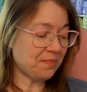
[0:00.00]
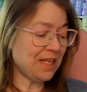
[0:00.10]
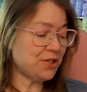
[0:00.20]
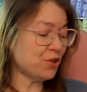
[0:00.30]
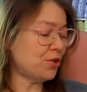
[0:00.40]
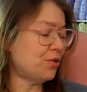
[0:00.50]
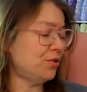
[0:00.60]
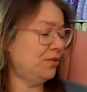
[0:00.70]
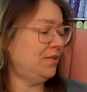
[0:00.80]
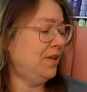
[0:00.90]

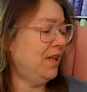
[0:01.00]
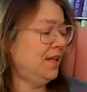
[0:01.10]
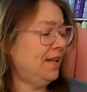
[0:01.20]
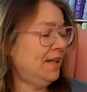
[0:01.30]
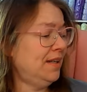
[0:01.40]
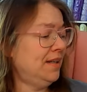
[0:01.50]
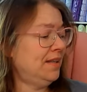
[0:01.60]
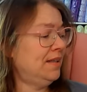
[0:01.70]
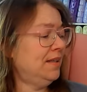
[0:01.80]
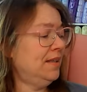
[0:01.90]
So
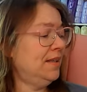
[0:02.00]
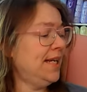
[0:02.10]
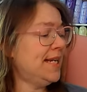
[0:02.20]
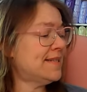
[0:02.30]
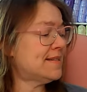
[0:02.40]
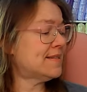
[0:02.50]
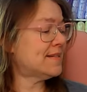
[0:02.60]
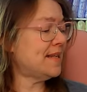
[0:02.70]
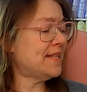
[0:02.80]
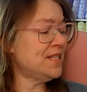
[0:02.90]
it's
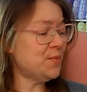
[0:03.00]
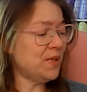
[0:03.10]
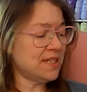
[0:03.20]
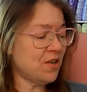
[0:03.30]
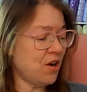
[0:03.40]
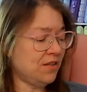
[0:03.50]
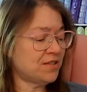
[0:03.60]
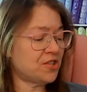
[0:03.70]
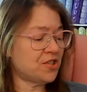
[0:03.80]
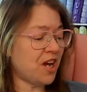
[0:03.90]
this one is called
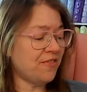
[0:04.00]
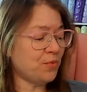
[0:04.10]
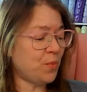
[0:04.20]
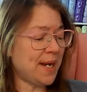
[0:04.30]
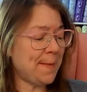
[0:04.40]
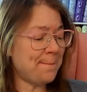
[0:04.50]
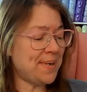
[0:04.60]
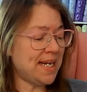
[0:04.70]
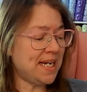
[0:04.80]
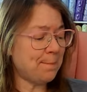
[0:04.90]
Soft White
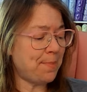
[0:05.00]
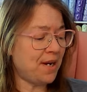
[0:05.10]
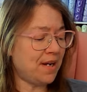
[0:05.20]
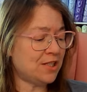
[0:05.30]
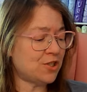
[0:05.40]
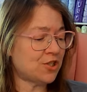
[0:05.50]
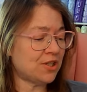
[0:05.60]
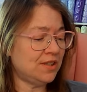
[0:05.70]
Pink Punch.